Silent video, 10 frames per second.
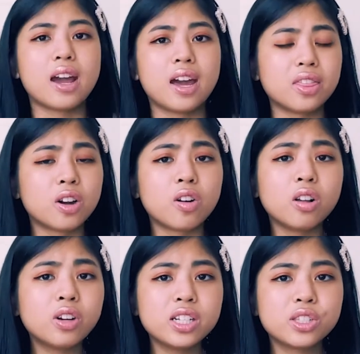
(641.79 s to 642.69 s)
And there are
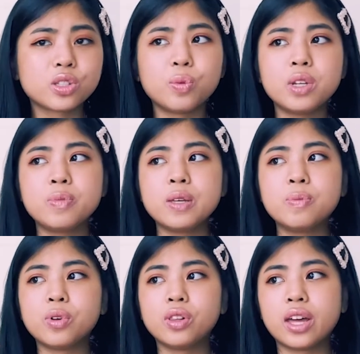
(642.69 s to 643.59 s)
already so many
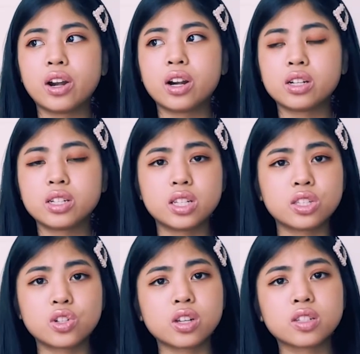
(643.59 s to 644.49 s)
people that are
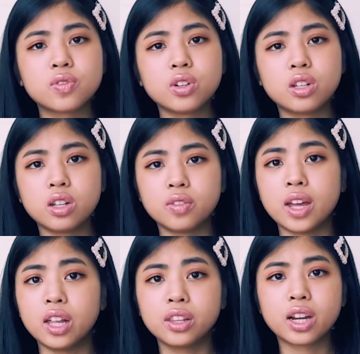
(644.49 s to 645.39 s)
distrustful of
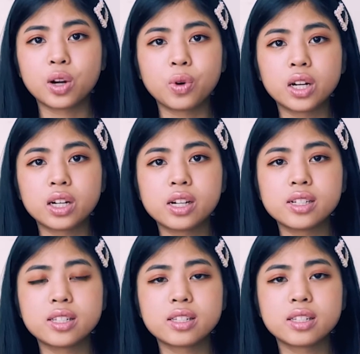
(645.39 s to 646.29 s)
healthcare
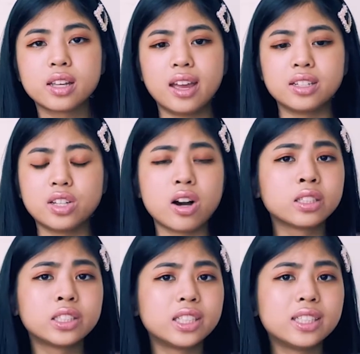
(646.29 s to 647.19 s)
workers and
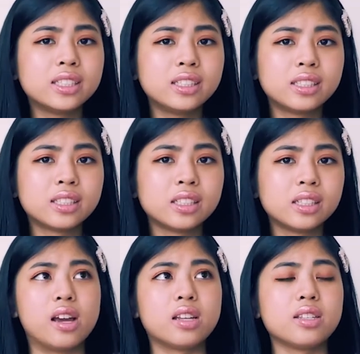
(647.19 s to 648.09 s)
doctors
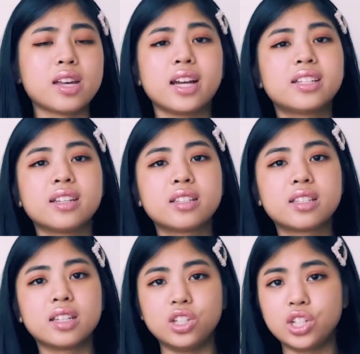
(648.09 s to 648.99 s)
and
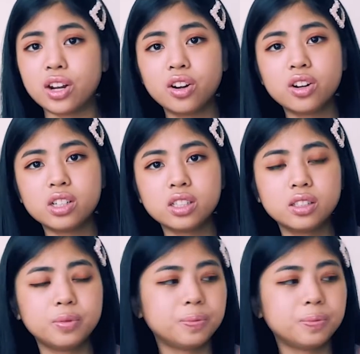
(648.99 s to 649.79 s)
scientists in general.